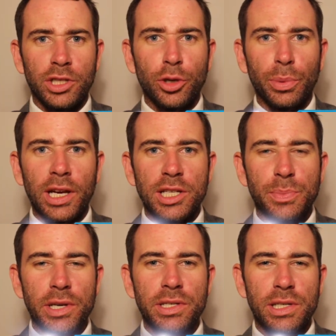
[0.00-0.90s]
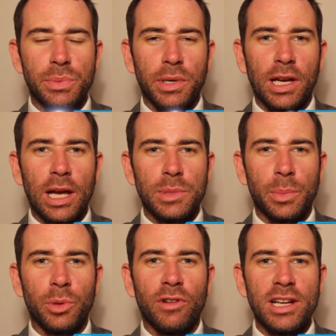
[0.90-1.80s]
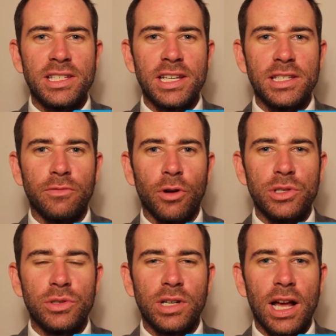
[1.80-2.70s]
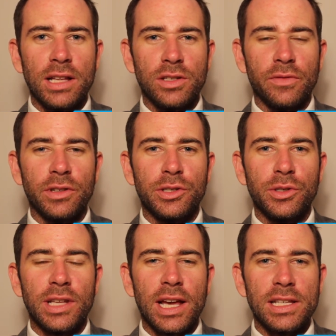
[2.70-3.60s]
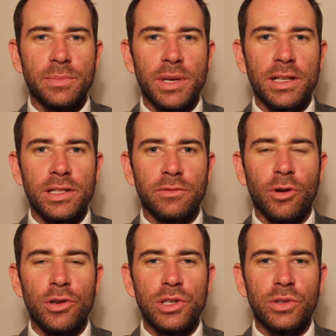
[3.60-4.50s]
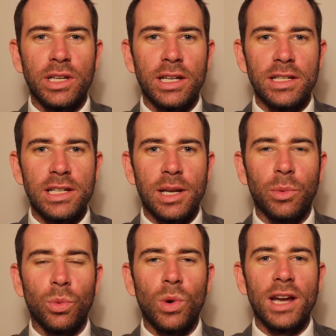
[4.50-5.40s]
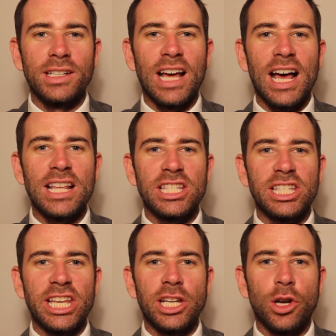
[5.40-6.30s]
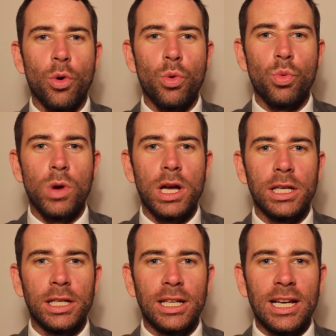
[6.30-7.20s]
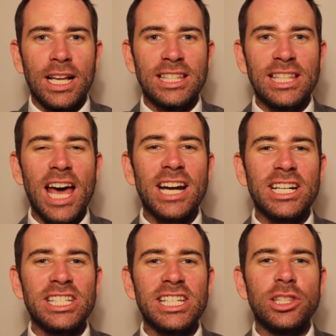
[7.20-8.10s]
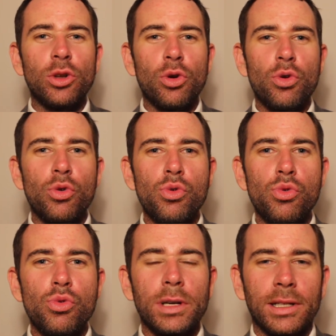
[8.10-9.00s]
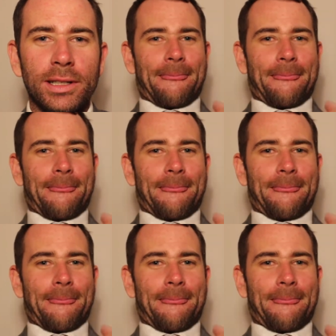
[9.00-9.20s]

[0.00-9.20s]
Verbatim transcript: Triple X Special this weekend comes up at race 6 at Rosehill Gardens over the 2000 metres. The Rosehill Guineas, number 1, Tarzino. Tarzino!